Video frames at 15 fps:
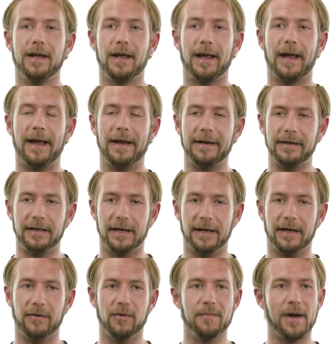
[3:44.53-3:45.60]
And
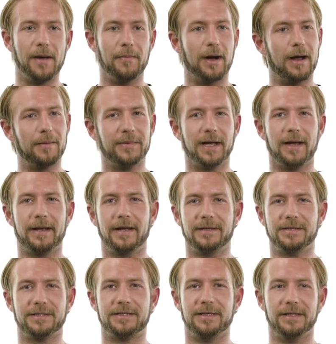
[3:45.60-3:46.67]
uh, when my mom died, I
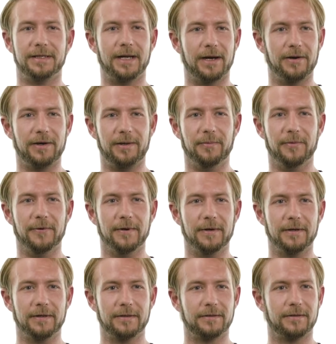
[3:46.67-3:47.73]
just didn't care
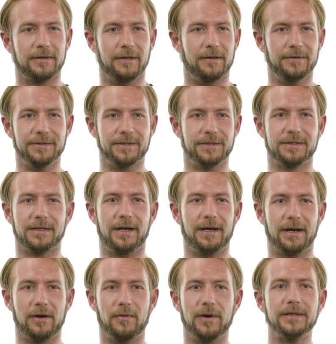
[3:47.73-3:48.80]
anymore. I was just like,
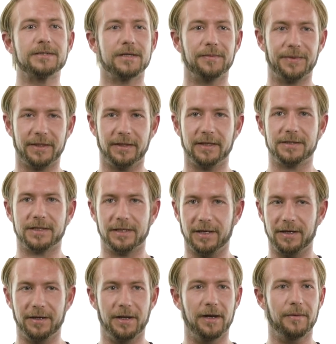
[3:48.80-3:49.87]
I want something that's going
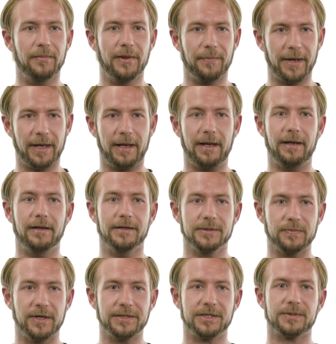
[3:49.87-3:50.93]
to numb the pain as
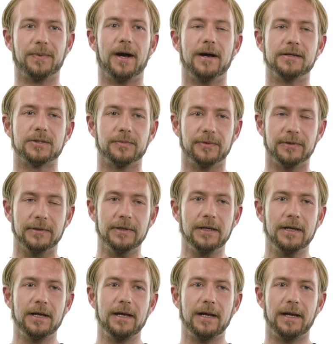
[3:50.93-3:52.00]
much as possible.
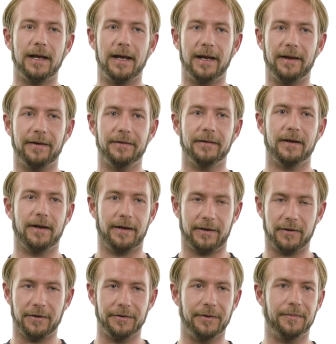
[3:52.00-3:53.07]
And I
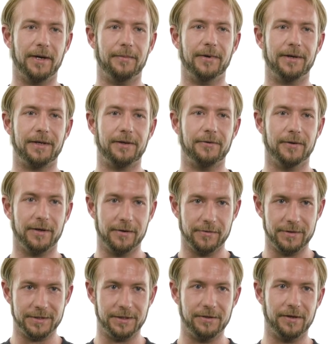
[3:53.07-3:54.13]
called up my buddy who I
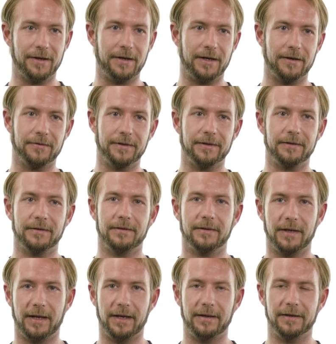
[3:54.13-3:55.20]
always knew had heroin.
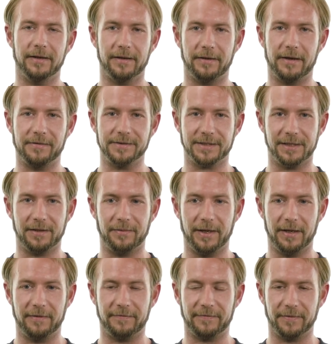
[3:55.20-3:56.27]
And uh, that was it,
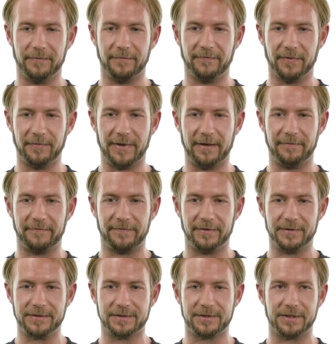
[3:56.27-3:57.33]
man. From, from that
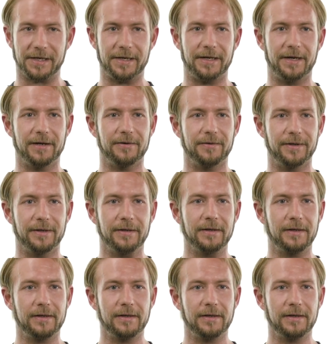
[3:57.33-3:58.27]
first shot of heroin,